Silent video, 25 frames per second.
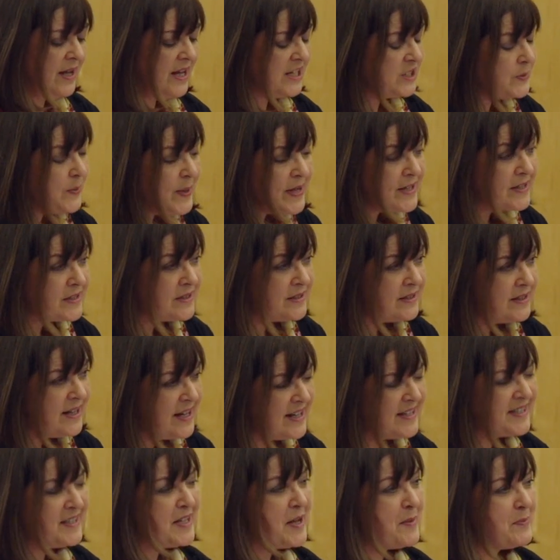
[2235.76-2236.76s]

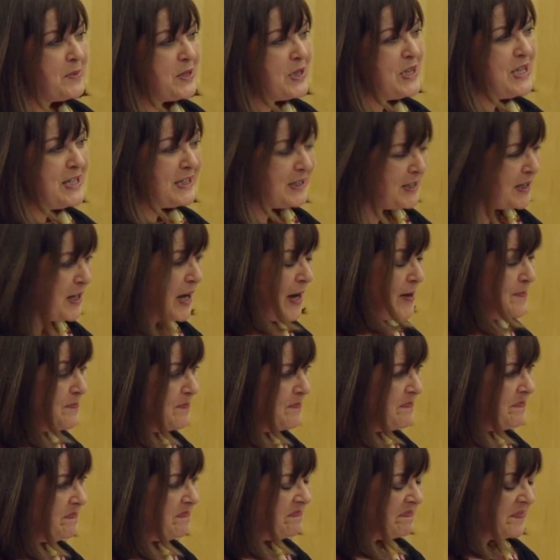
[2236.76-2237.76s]
Except this
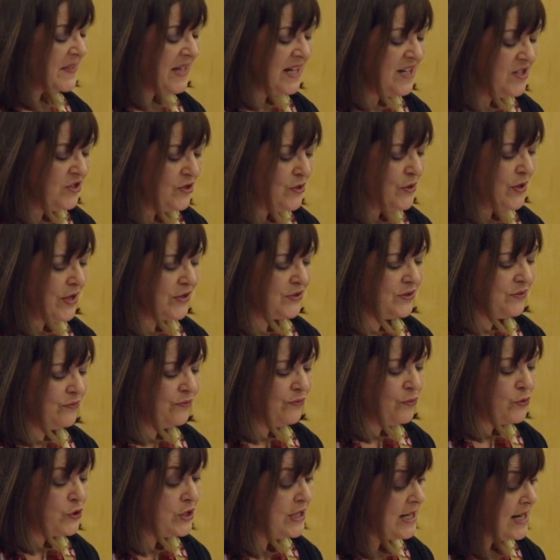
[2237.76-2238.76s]
time, in
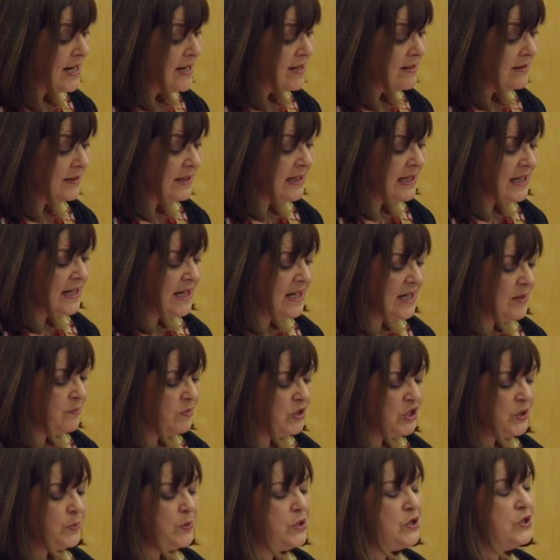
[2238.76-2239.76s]
2014,
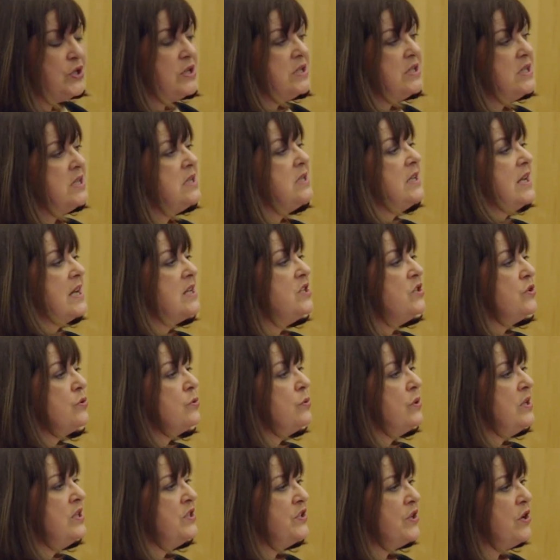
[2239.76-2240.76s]
Mr. Putin didn't get it
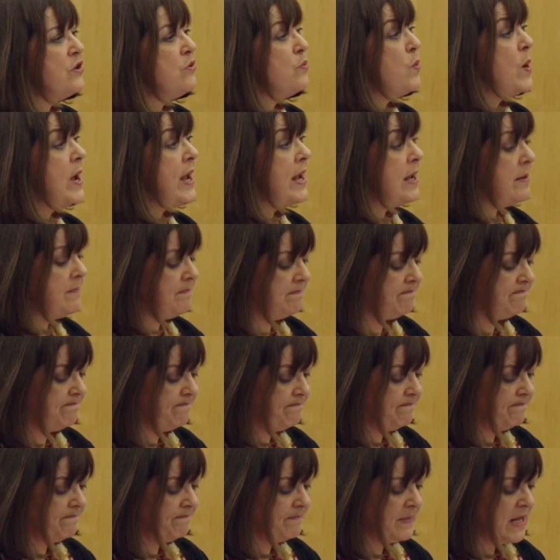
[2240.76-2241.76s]
all his own way.
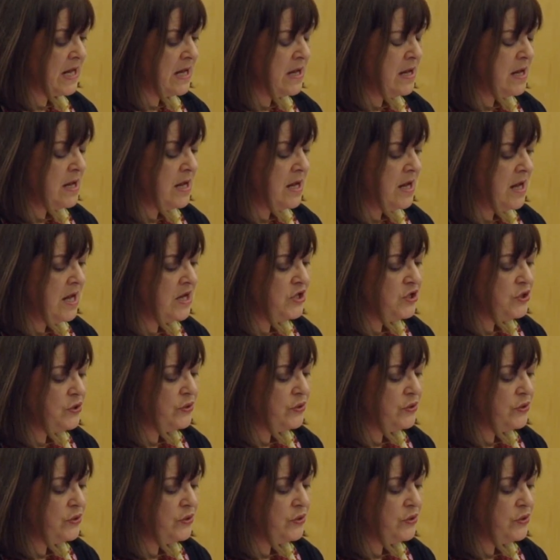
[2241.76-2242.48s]
In